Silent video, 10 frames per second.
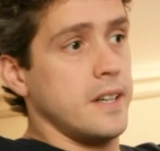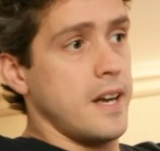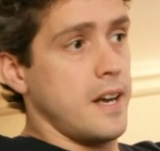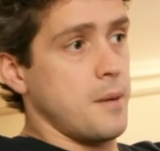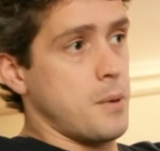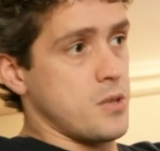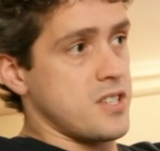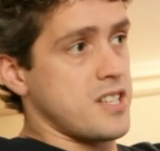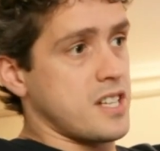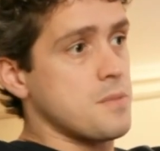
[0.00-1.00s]
And about
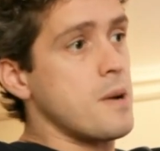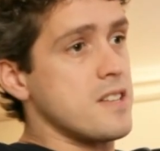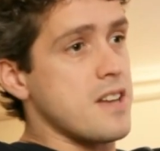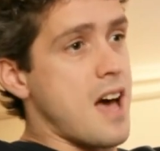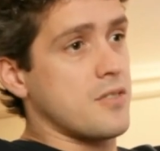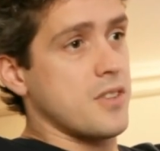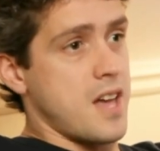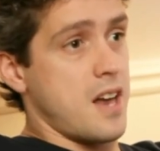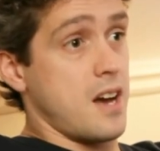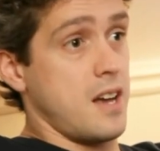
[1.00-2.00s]
6 months after
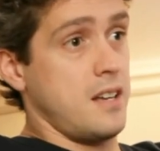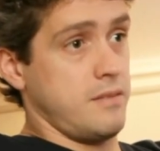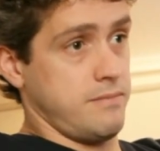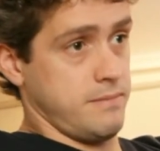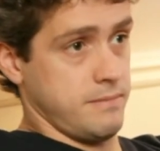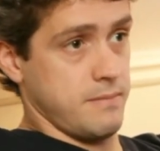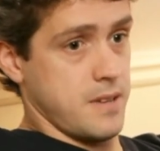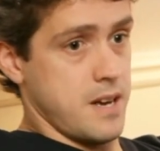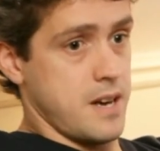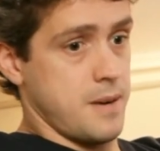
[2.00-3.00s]
that, I
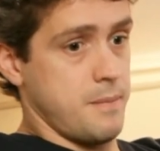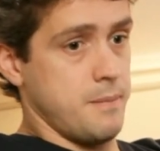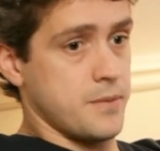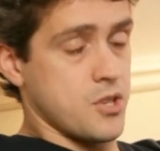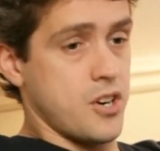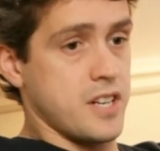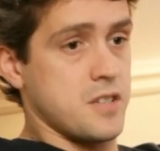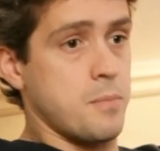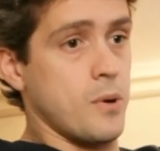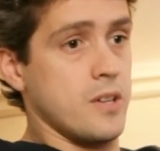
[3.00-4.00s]
started
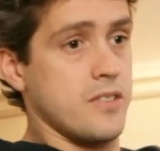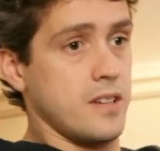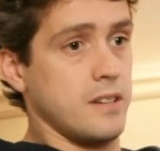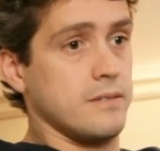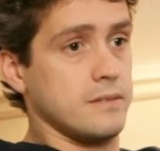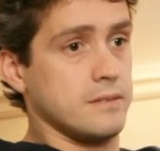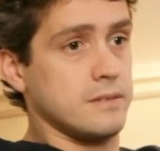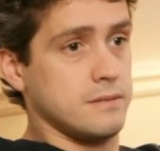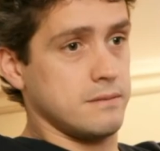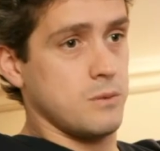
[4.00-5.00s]
experiencing
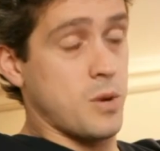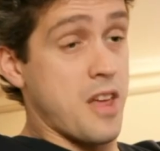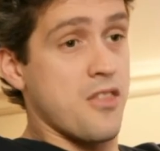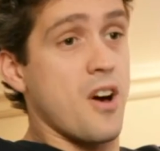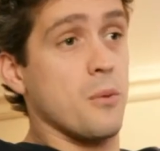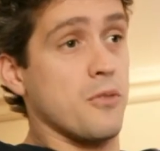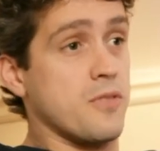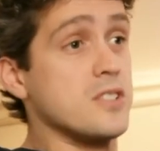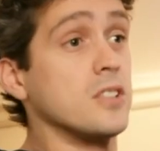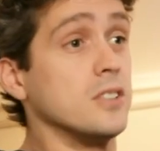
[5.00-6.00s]
what I thought were
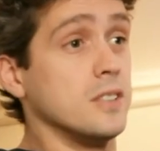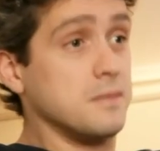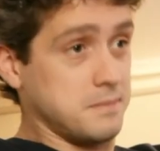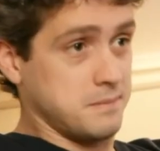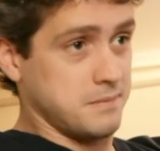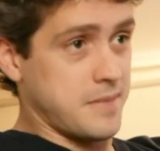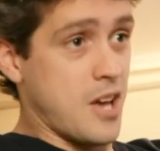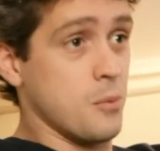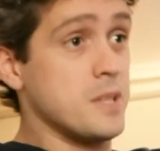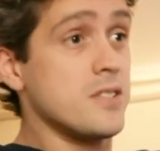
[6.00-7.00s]
physical
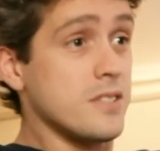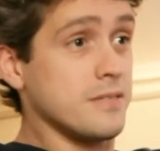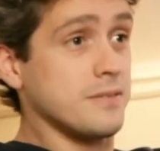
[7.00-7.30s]
ailments.